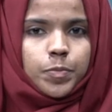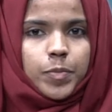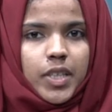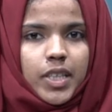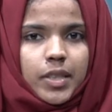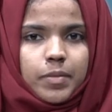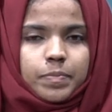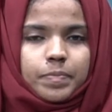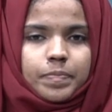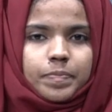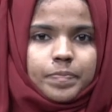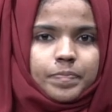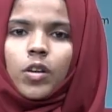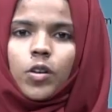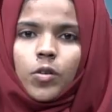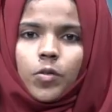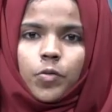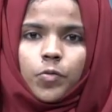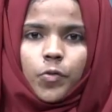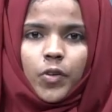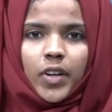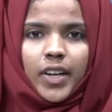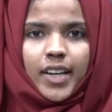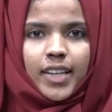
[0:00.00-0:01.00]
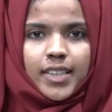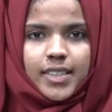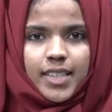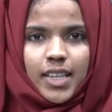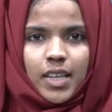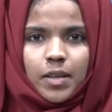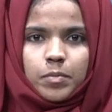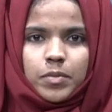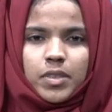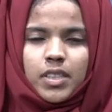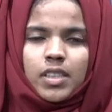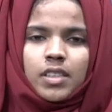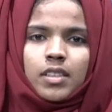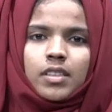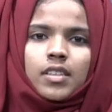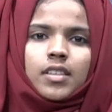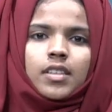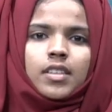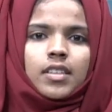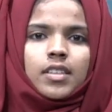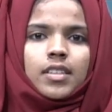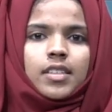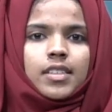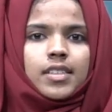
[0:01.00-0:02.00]
b. For example,
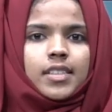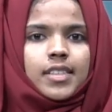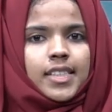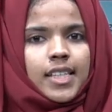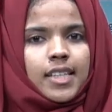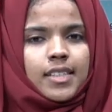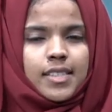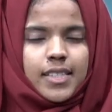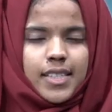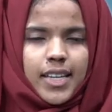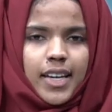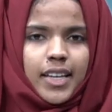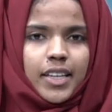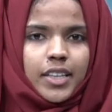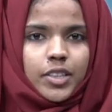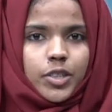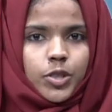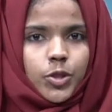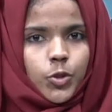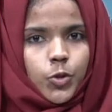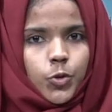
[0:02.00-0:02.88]
just take